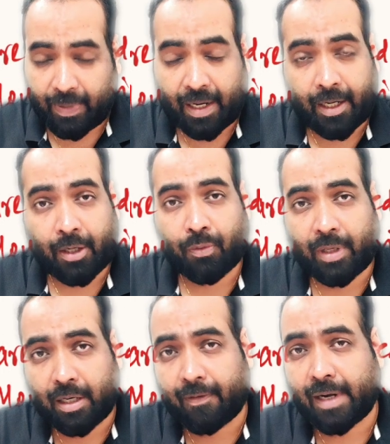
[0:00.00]
planning to
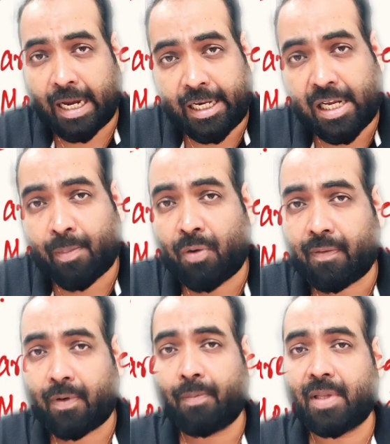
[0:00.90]
recover any
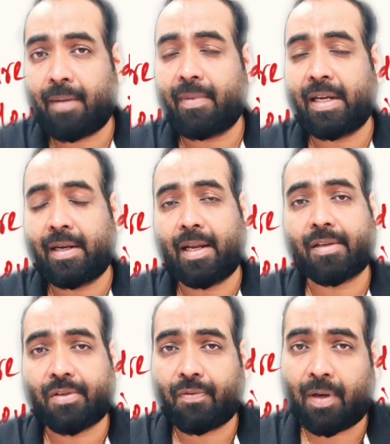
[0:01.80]
amount from them in
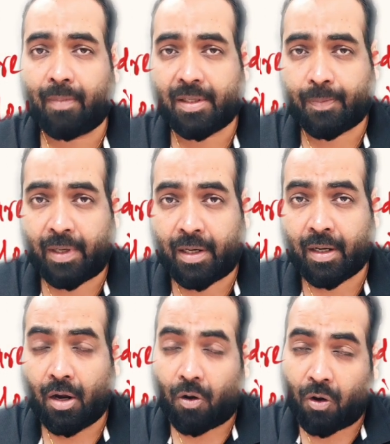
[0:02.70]
next 12 months
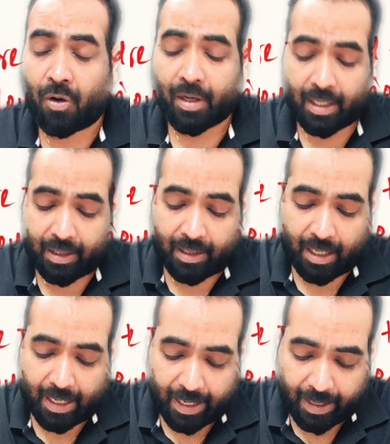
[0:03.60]
period, or
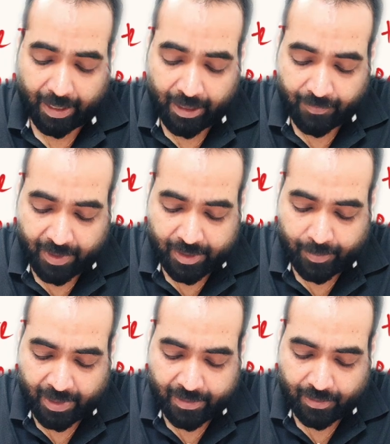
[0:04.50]
the
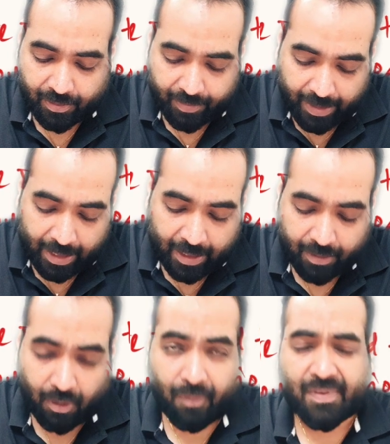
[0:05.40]
investments
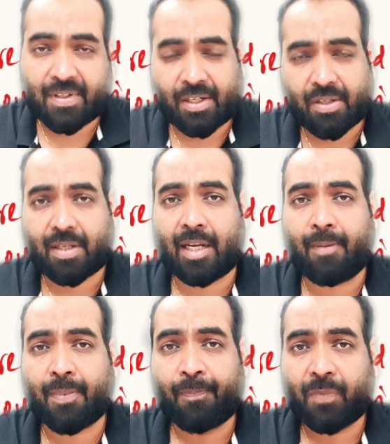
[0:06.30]
are of such
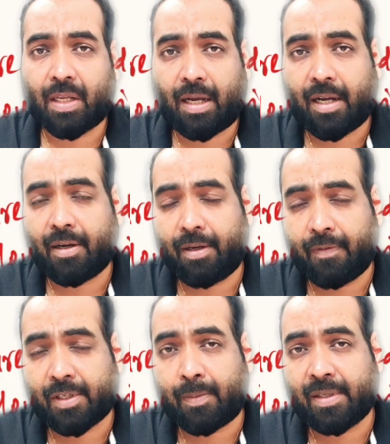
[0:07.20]
type, our
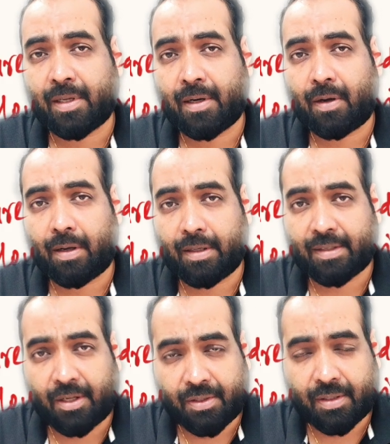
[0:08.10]
investments are
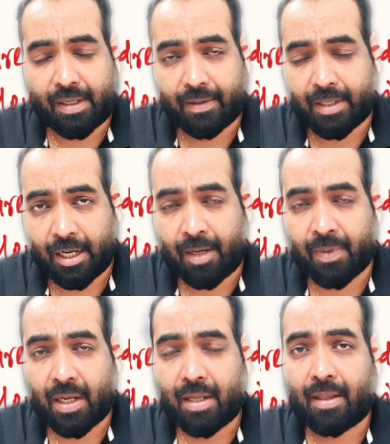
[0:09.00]
such
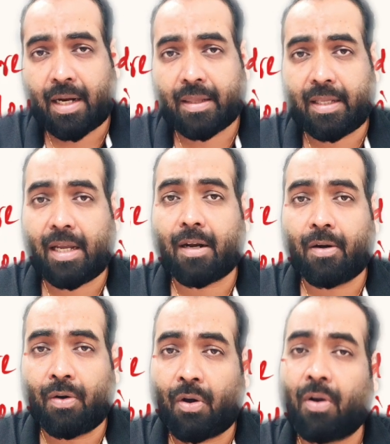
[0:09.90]
type that they are
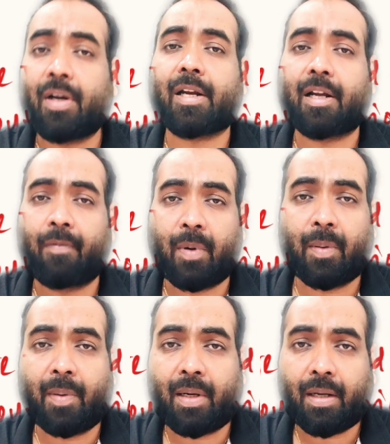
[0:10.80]

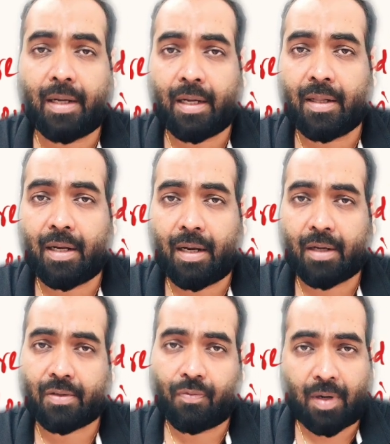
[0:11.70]
non-recoverable in the
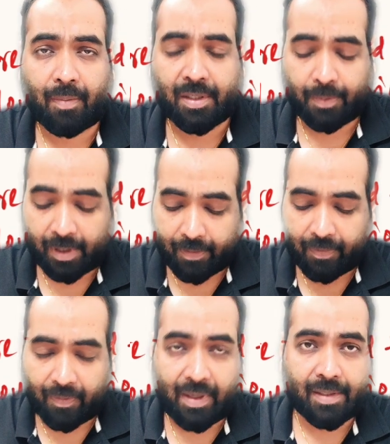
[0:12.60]
next 12 months period.
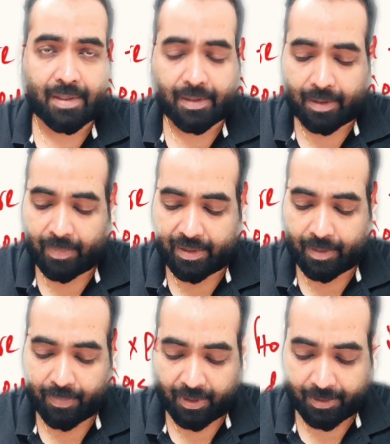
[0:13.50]
We will discuss some
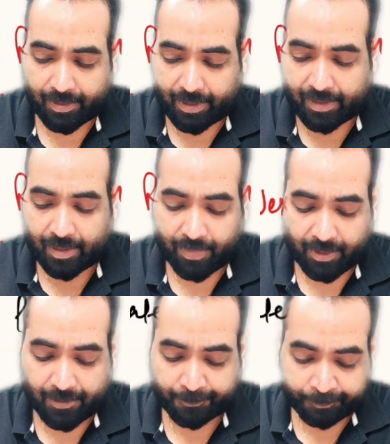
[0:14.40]

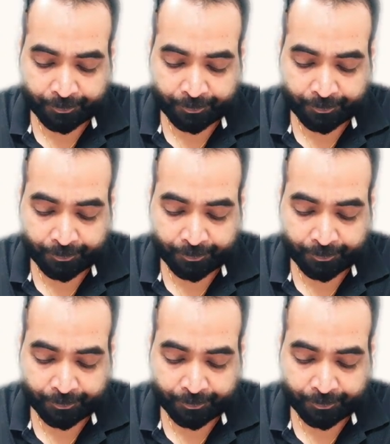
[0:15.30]
examples.